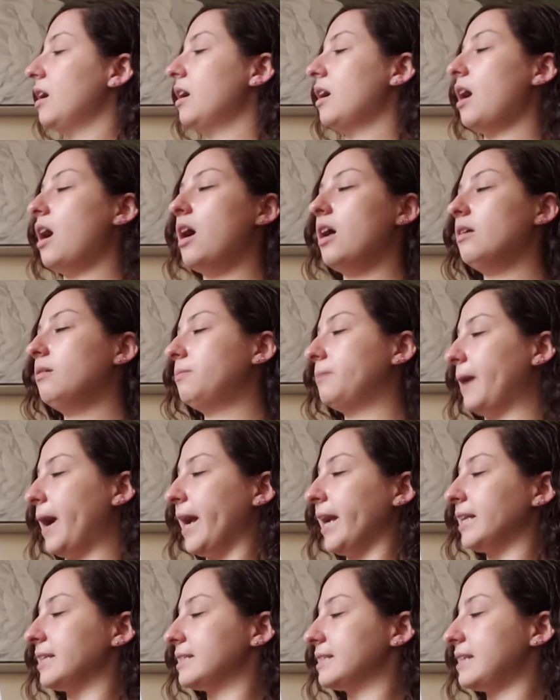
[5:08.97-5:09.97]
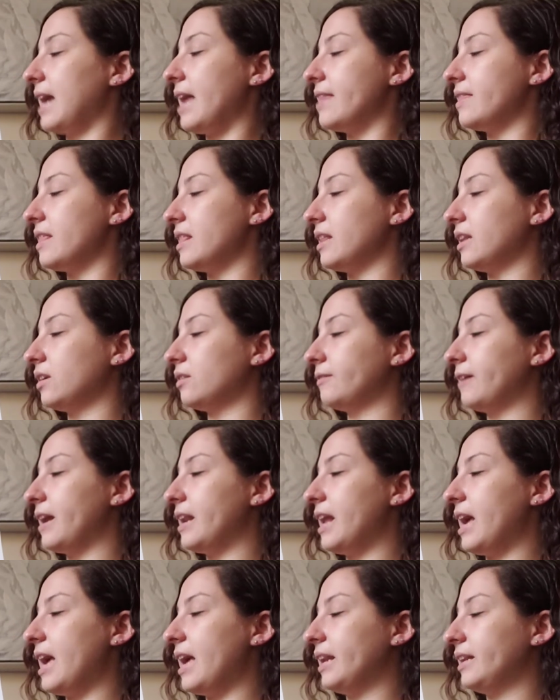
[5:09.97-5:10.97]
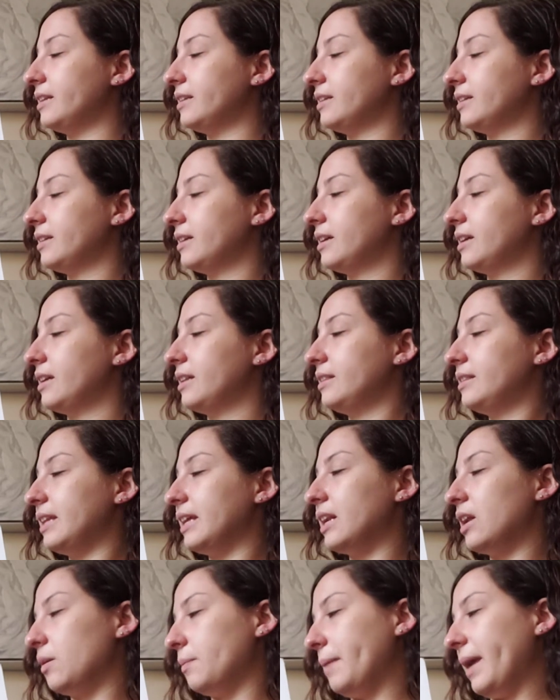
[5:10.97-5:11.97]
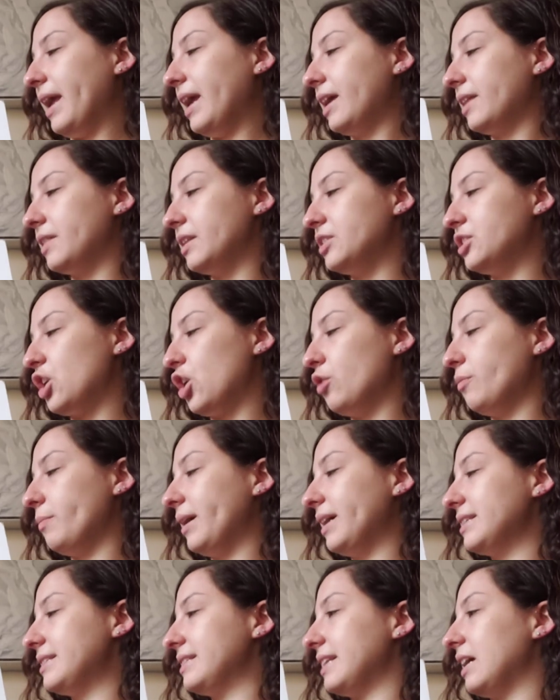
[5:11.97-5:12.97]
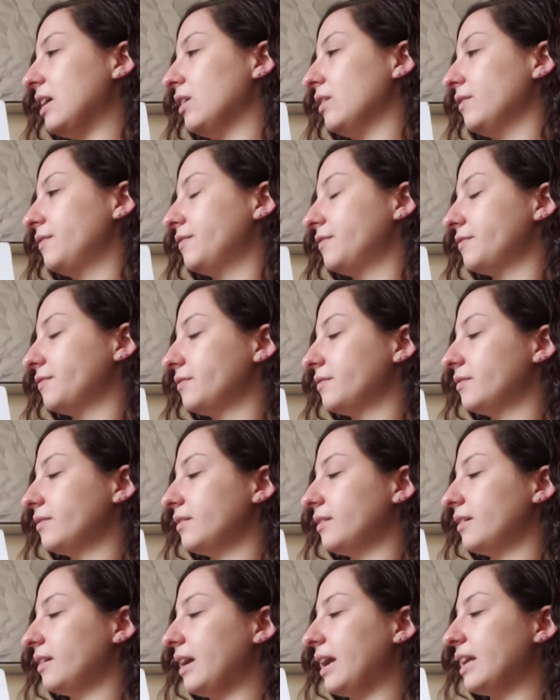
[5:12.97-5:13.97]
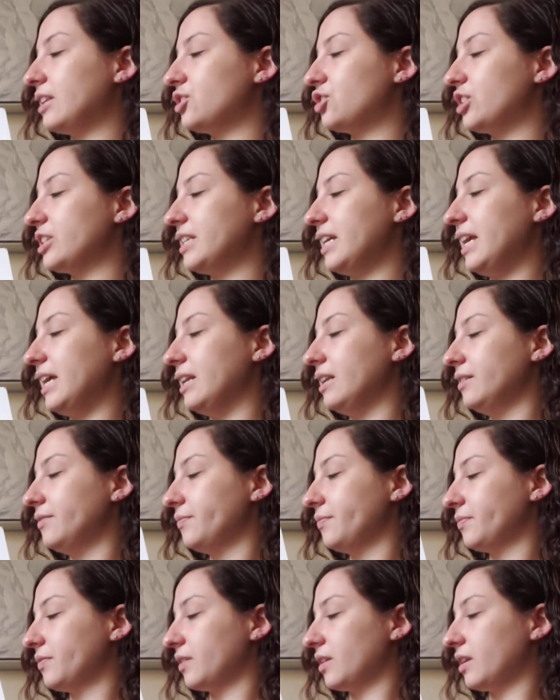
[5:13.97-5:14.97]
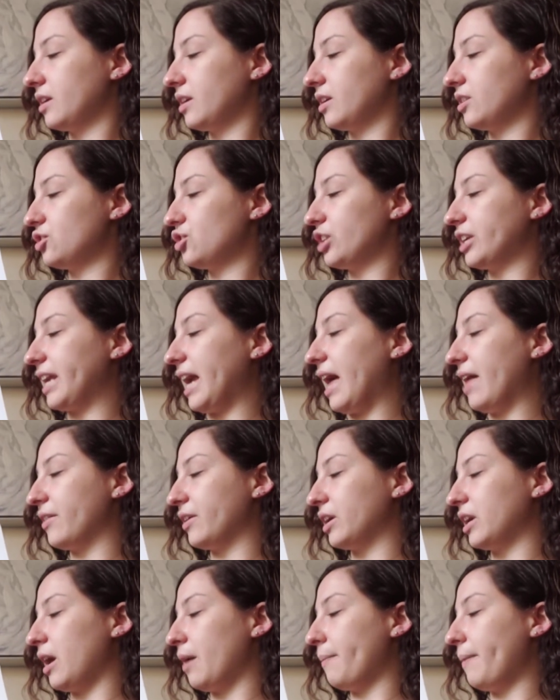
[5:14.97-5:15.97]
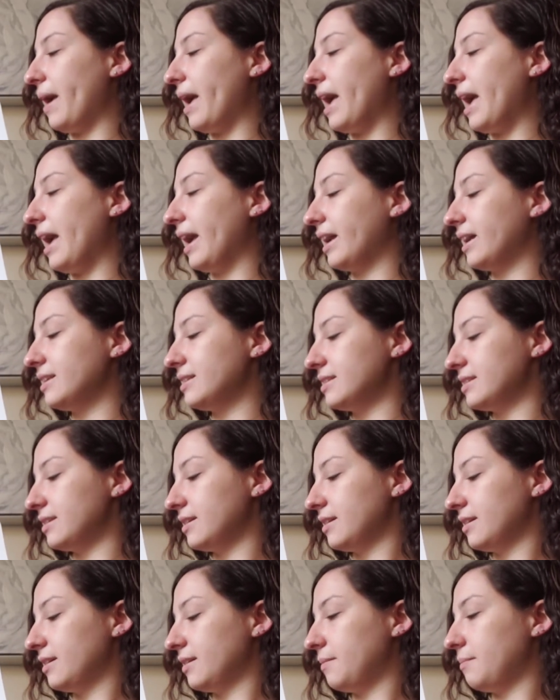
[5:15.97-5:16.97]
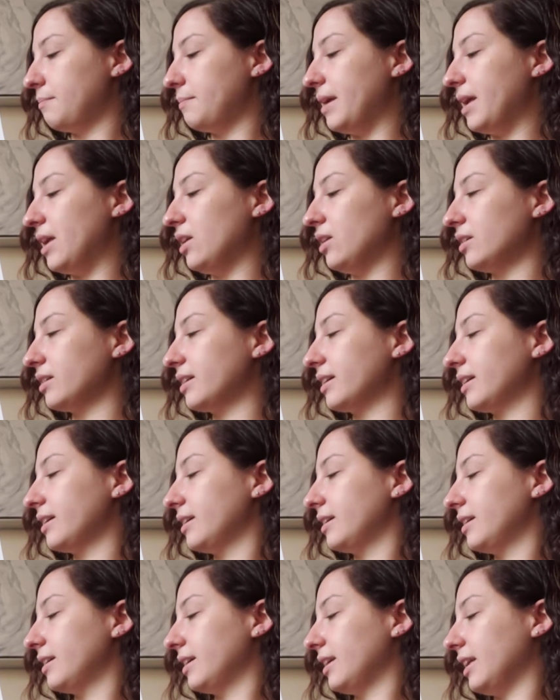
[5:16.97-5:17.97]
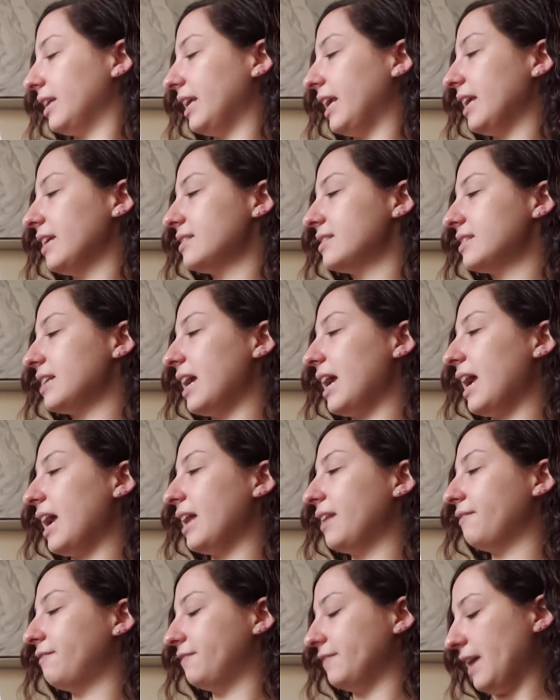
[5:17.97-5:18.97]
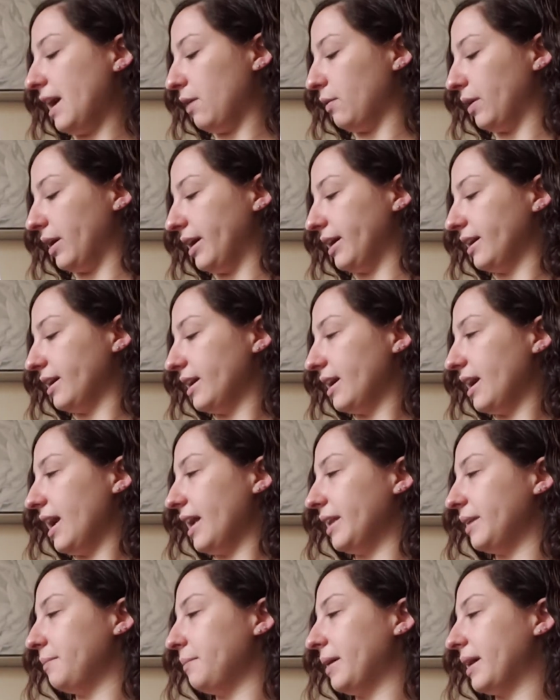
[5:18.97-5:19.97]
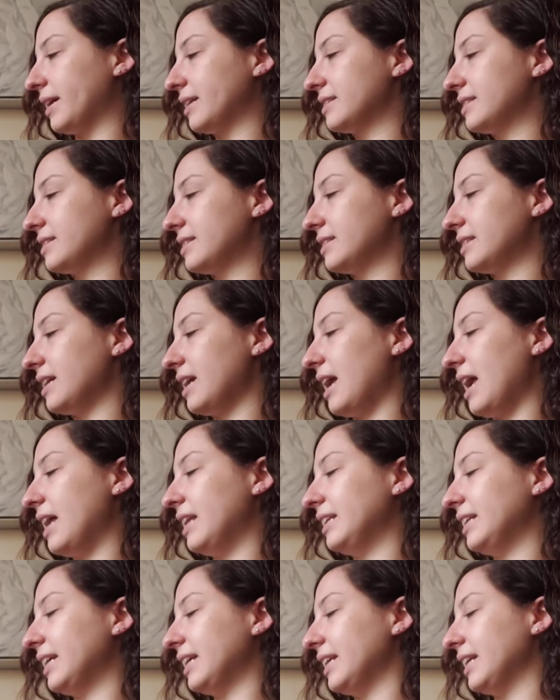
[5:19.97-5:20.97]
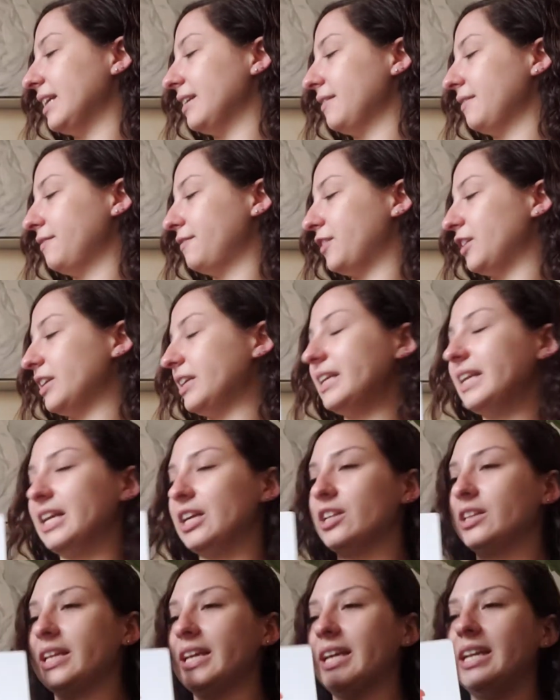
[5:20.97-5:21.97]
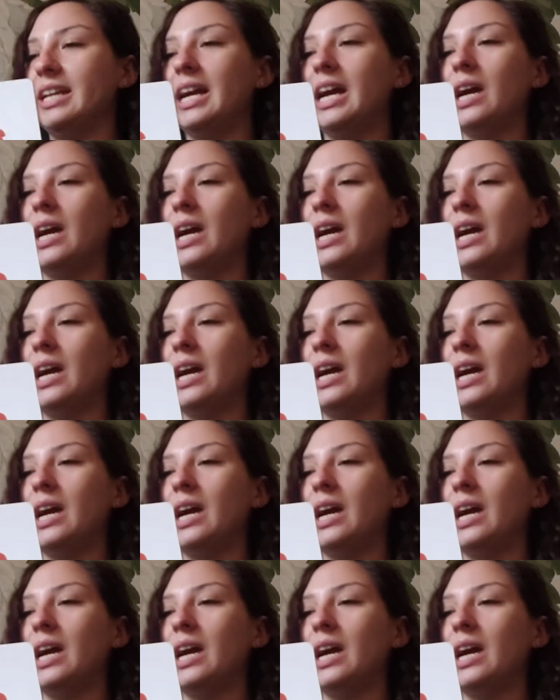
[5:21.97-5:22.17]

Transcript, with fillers: All right, sighed the little red hen. Then I'll make the dough myself. And she did. She gathered up eggs, milk, yeast, and flour and mixed and kneaded for nearly an